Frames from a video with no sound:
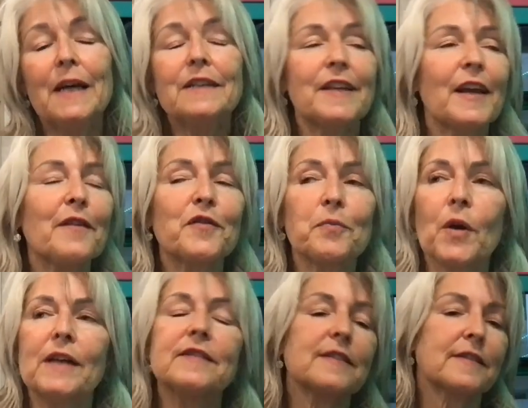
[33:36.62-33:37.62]
Dave's
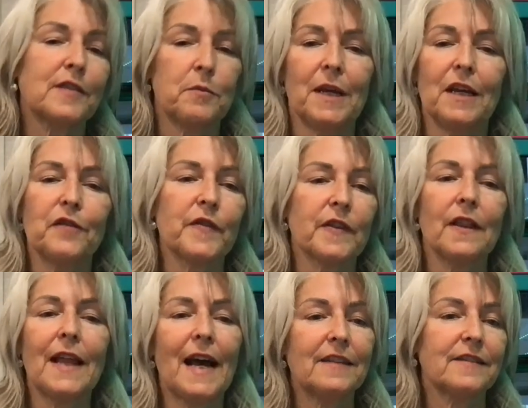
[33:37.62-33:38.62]
presents to me for the
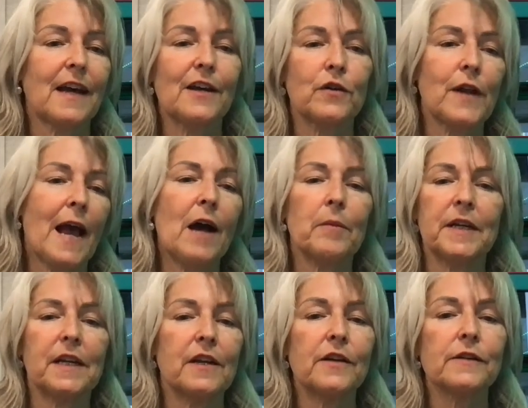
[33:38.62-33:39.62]
last, I don't know how
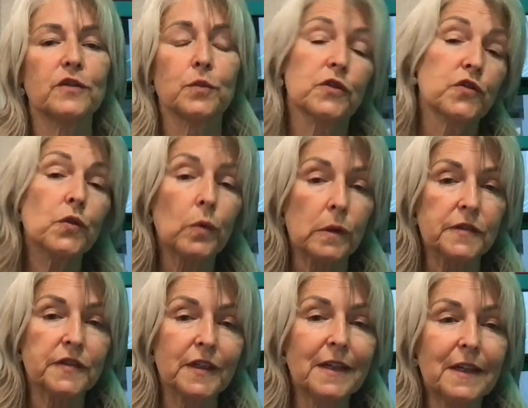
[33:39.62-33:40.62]
many years, were tools.